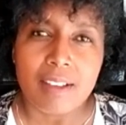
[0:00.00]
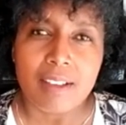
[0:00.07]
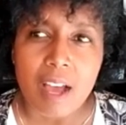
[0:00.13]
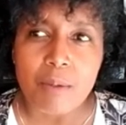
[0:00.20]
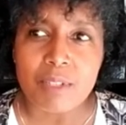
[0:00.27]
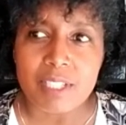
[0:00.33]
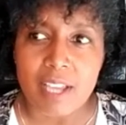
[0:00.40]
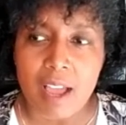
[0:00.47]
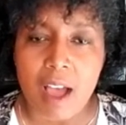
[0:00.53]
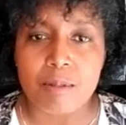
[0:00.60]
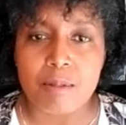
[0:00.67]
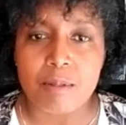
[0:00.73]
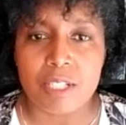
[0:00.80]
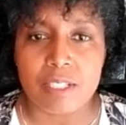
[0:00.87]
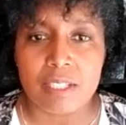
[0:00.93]
I would say,
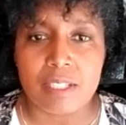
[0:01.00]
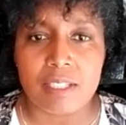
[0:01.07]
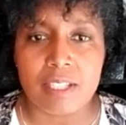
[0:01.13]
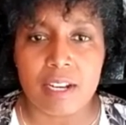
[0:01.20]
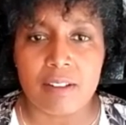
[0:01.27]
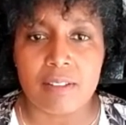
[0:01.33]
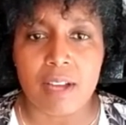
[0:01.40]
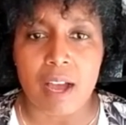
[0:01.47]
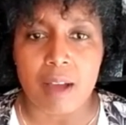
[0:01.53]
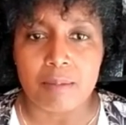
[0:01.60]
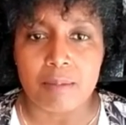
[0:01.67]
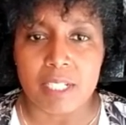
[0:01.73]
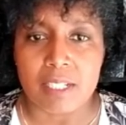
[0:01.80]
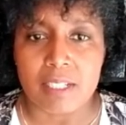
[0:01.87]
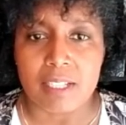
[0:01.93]
options instead of the
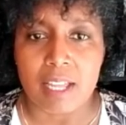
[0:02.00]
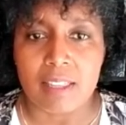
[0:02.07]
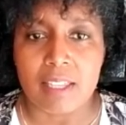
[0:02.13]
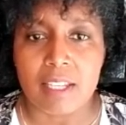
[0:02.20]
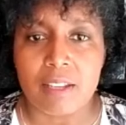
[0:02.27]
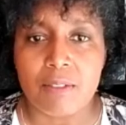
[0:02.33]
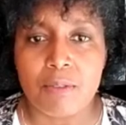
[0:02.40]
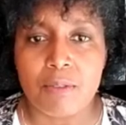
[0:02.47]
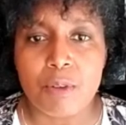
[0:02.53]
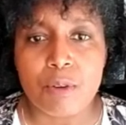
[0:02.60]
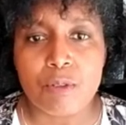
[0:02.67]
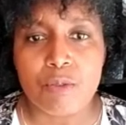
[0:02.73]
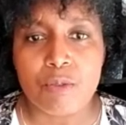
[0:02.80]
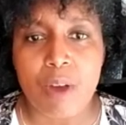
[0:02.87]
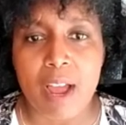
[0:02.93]
optics. I think if
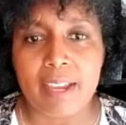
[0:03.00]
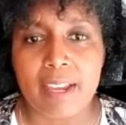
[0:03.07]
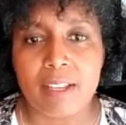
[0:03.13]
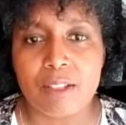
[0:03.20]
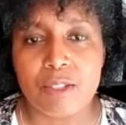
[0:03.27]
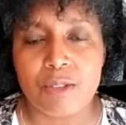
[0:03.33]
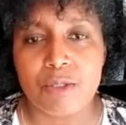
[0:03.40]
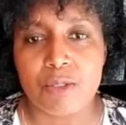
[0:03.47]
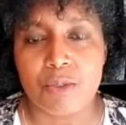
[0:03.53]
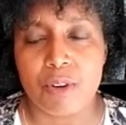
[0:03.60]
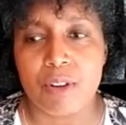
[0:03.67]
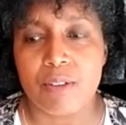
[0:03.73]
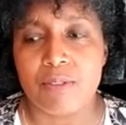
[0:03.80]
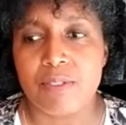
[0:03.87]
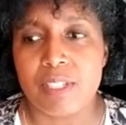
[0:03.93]
you're trying to sort
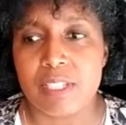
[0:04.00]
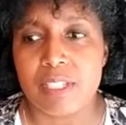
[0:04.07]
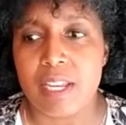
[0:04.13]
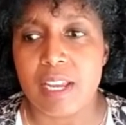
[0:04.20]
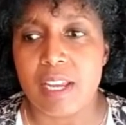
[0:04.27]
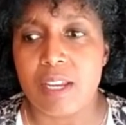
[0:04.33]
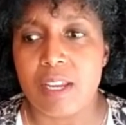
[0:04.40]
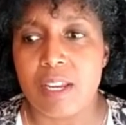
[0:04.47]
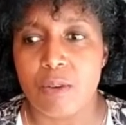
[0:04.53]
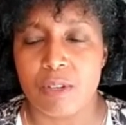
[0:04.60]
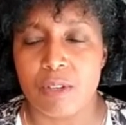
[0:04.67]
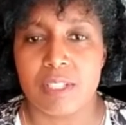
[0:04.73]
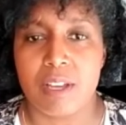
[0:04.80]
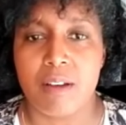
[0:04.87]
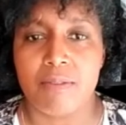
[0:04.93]
of see
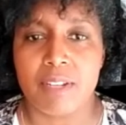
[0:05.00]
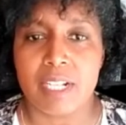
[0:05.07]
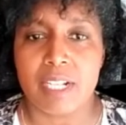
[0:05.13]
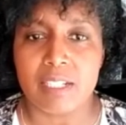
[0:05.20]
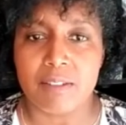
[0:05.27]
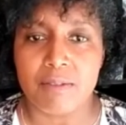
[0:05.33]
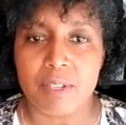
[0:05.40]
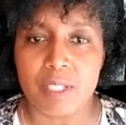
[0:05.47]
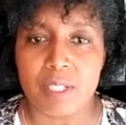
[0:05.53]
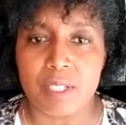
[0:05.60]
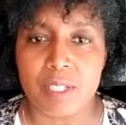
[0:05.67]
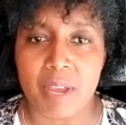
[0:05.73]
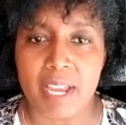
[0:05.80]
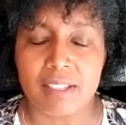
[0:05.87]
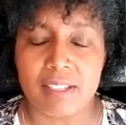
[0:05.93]
yourself in a different
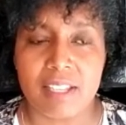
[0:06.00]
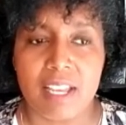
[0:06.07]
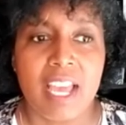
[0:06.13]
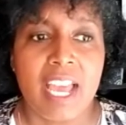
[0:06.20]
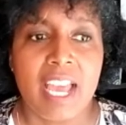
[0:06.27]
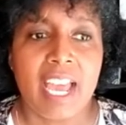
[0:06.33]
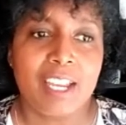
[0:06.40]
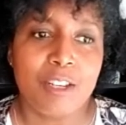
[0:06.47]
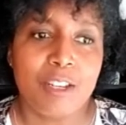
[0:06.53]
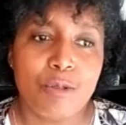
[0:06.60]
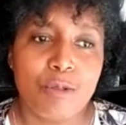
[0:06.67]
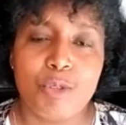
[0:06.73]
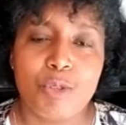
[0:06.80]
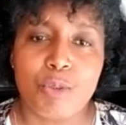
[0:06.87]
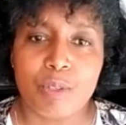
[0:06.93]
space, and
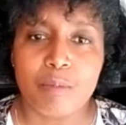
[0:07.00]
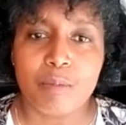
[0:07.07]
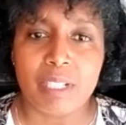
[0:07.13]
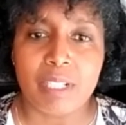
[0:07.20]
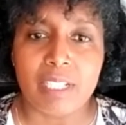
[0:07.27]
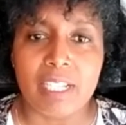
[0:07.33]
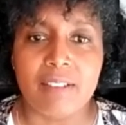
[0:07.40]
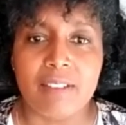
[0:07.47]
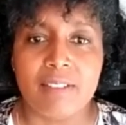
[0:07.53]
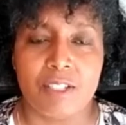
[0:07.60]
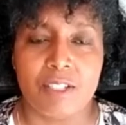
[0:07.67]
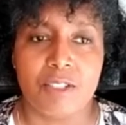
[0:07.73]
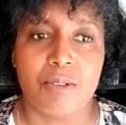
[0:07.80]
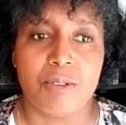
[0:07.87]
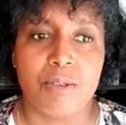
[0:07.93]
you truly believe
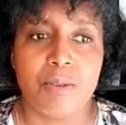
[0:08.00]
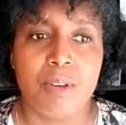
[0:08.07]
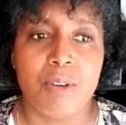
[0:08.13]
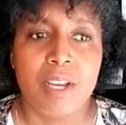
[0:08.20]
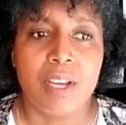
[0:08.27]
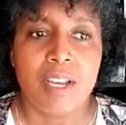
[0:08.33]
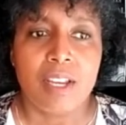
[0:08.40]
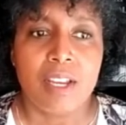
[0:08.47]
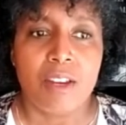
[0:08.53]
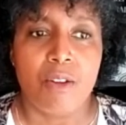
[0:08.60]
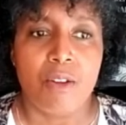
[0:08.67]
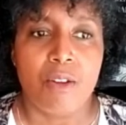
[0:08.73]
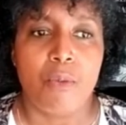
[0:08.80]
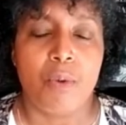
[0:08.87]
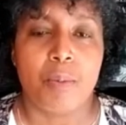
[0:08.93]
that you
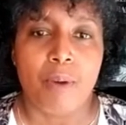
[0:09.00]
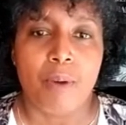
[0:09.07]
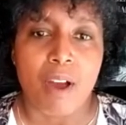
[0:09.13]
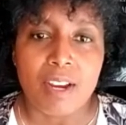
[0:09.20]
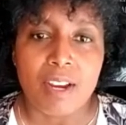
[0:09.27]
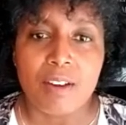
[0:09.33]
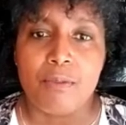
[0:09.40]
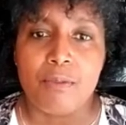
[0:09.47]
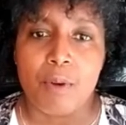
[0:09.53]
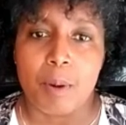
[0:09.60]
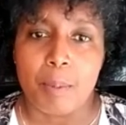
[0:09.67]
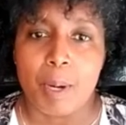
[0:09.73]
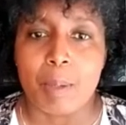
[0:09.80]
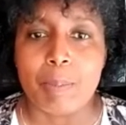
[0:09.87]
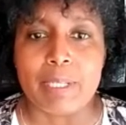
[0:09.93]
were brought here for a
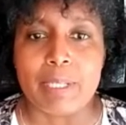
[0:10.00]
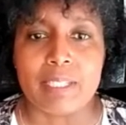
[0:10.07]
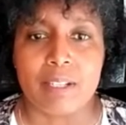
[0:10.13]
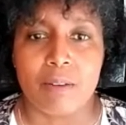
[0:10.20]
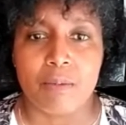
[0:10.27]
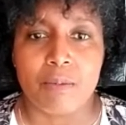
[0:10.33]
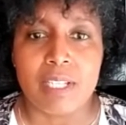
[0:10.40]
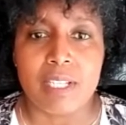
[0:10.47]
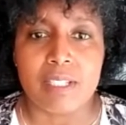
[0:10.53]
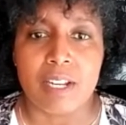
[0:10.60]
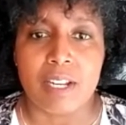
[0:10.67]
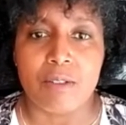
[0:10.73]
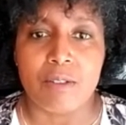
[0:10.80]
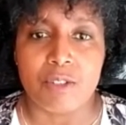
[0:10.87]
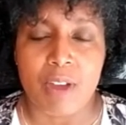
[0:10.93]
purpose and a reason, and
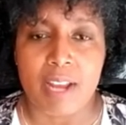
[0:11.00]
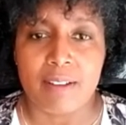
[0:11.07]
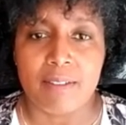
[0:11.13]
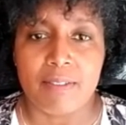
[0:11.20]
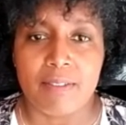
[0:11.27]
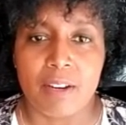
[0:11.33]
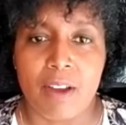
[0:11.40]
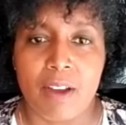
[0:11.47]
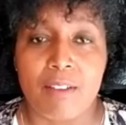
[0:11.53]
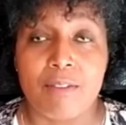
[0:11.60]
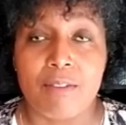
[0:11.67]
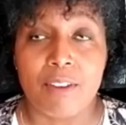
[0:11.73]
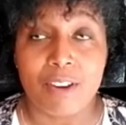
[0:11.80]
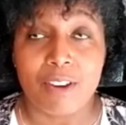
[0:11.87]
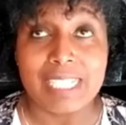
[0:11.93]
you're trying to figure out a
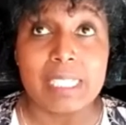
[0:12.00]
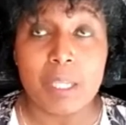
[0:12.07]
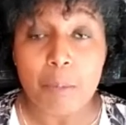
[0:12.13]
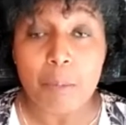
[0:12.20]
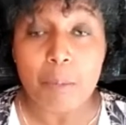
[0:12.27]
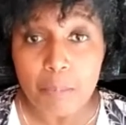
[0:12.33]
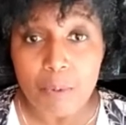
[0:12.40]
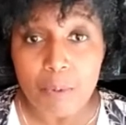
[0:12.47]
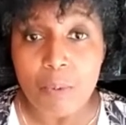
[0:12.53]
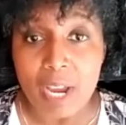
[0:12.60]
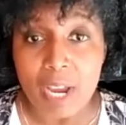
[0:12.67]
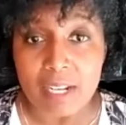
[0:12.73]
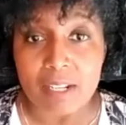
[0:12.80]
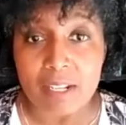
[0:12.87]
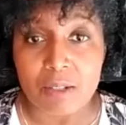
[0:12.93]
very simple
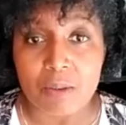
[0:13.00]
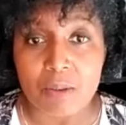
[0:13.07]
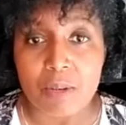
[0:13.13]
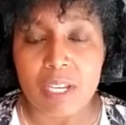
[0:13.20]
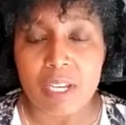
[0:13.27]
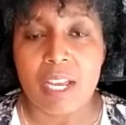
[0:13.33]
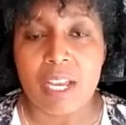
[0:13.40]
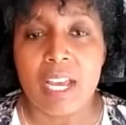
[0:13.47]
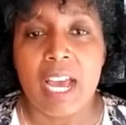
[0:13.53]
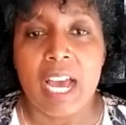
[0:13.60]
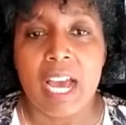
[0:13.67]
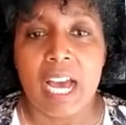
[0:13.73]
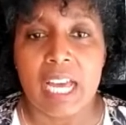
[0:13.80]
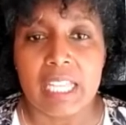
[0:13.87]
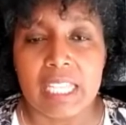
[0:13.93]
way to do it,
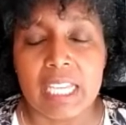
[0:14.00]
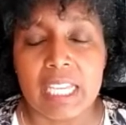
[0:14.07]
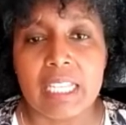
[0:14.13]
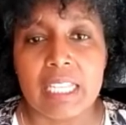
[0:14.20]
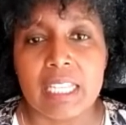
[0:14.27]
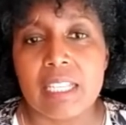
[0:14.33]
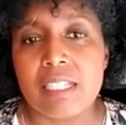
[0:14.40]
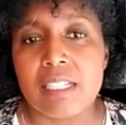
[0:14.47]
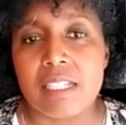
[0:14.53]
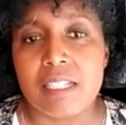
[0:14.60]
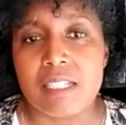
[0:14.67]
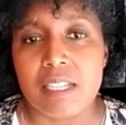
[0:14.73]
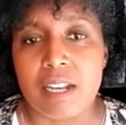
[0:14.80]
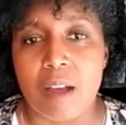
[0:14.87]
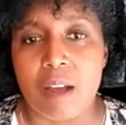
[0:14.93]
I think this
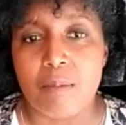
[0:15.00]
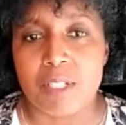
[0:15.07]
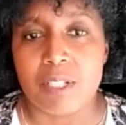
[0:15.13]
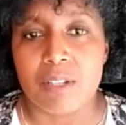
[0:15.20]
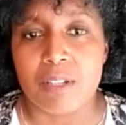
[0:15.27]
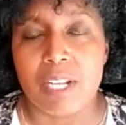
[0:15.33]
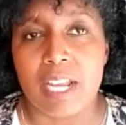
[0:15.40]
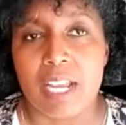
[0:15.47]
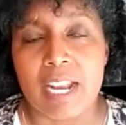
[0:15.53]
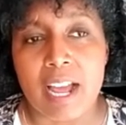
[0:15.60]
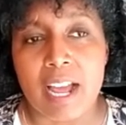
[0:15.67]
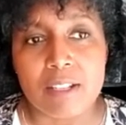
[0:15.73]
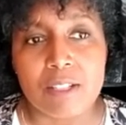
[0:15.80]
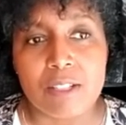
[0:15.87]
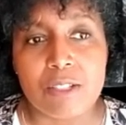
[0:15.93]
is an opportunity.
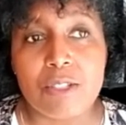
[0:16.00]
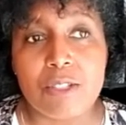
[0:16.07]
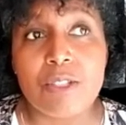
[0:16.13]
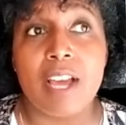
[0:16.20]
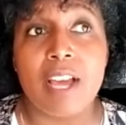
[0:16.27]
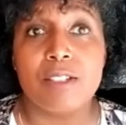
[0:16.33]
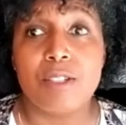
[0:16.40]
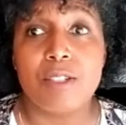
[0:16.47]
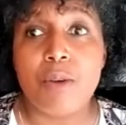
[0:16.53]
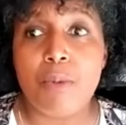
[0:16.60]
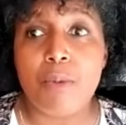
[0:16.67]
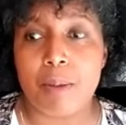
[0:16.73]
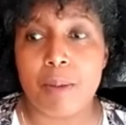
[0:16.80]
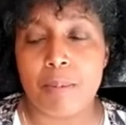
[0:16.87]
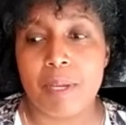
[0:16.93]
And I do
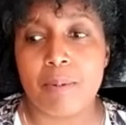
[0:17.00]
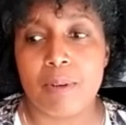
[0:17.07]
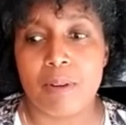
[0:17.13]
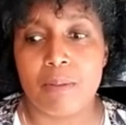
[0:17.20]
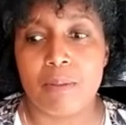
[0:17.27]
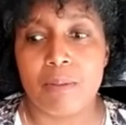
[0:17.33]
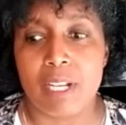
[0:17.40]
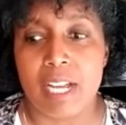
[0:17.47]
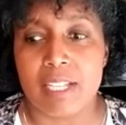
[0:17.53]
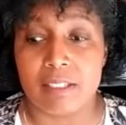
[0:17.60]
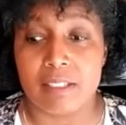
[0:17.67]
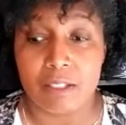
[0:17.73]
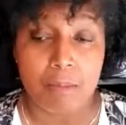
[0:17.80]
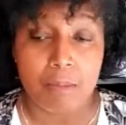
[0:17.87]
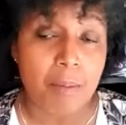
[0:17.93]
want people to realize,
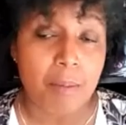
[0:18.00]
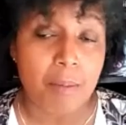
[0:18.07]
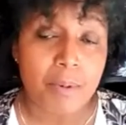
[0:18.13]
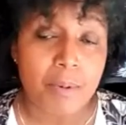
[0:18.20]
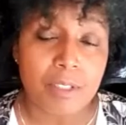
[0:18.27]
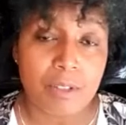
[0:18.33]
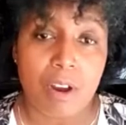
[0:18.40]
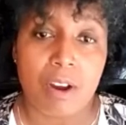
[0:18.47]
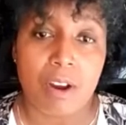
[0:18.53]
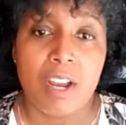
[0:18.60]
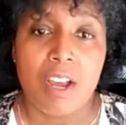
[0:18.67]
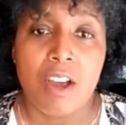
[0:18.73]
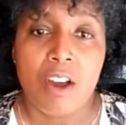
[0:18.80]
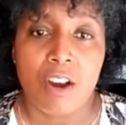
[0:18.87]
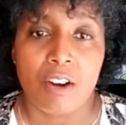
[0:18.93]
so my books are
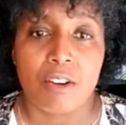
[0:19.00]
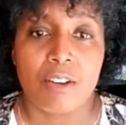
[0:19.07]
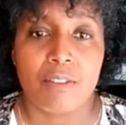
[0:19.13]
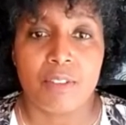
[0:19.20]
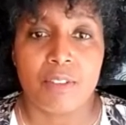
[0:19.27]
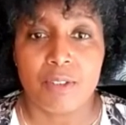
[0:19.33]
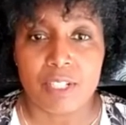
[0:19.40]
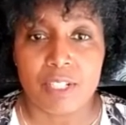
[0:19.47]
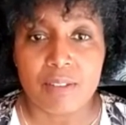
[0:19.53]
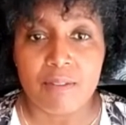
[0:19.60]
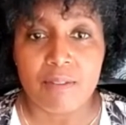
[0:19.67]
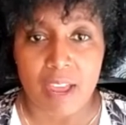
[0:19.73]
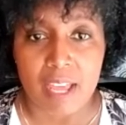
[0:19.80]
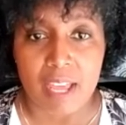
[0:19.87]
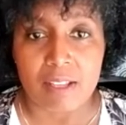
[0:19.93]
of the Christian
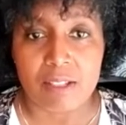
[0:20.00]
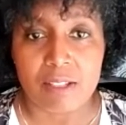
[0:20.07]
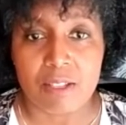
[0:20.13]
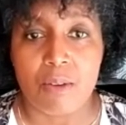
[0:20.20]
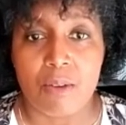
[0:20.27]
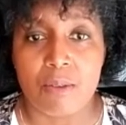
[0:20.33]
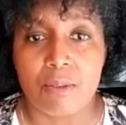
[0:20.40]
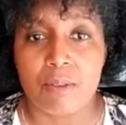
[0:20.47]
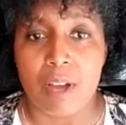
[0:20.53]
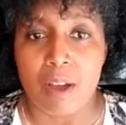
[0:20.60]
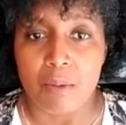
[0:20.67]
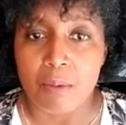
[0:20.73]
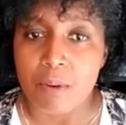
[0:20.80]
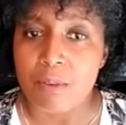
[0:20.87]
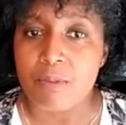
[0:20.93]
faith, so I
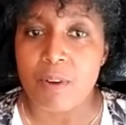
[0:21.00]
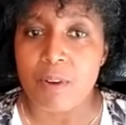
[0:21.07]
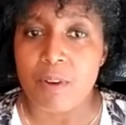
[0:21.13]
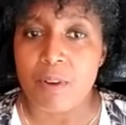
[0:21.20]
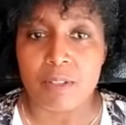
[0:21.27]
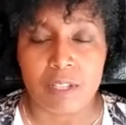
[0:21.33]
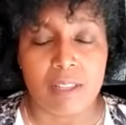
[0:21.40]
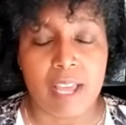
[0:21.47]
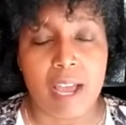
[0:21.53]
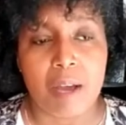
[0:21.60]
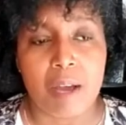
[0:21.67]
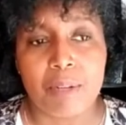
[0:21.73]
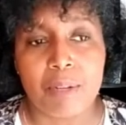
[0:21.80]
will focus on that.